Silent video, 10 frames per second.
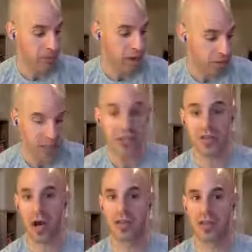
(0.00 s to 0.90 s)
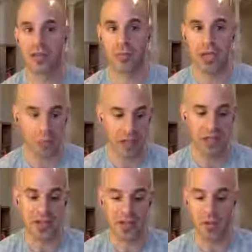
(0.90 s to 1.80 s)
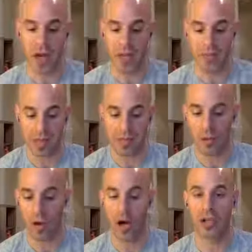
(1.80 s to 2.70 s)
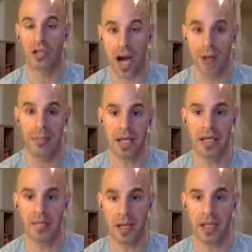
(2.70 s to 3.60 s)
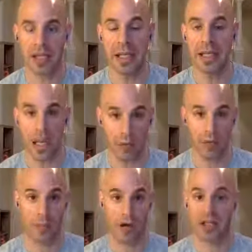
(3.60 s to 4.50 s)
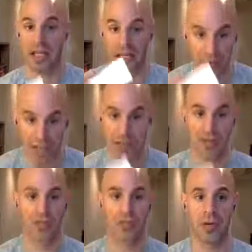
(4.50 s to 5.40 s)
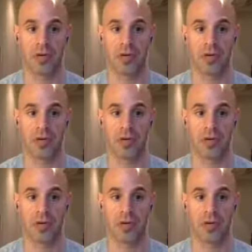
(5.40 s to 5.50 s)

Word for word: these are the three reasons why people are not making money in network marketing. These are the three